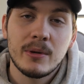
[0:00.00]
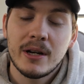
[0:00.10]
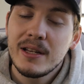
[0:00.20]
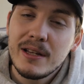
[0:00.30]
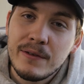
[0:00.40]

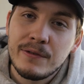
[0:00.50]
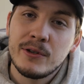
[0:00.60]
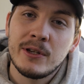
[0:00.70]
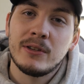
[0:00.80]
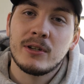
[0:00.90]
but if
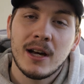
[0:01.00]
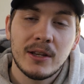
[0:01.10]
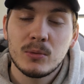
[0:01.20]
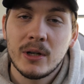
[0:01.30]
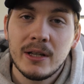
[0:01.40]
you need to
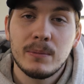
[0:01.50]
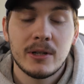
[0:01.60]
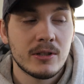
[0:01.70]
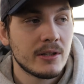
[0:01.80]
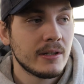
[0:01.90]
cut weight,
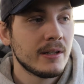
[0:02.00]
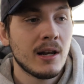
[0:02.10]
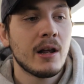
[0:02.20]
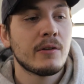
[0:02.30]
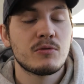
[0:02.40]
because in
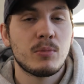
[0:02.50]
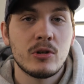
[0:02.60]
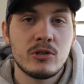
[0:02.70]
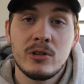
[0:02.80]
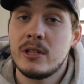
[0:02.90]
a lot of
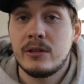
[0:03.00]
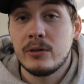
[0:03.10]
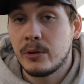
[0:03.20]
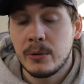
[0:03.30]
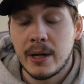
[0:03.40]
sports you need to do